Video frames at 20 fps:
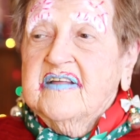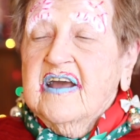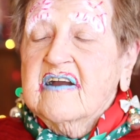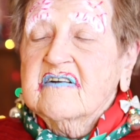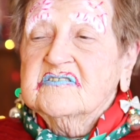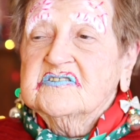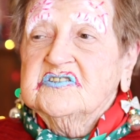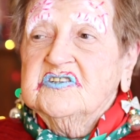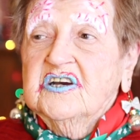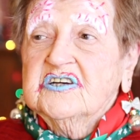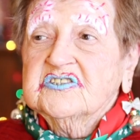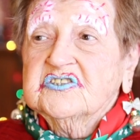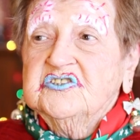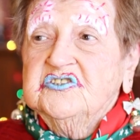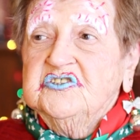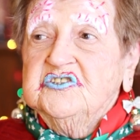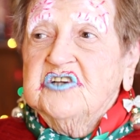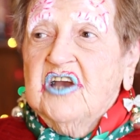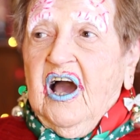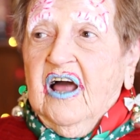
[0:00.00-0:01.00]
they're
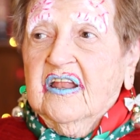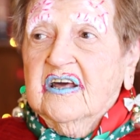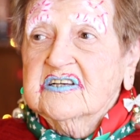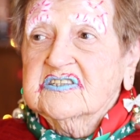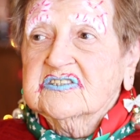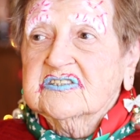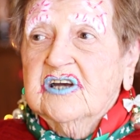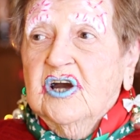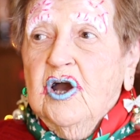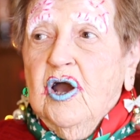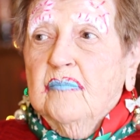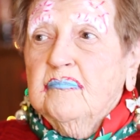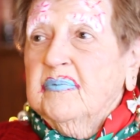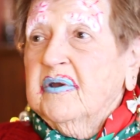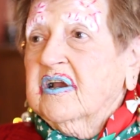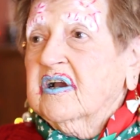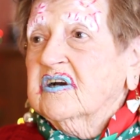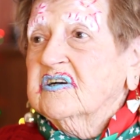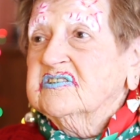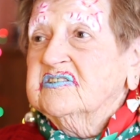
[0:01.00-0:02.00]
just jealous
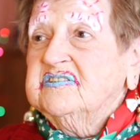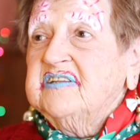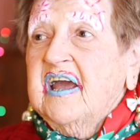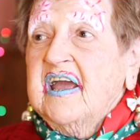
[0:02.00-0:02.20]
because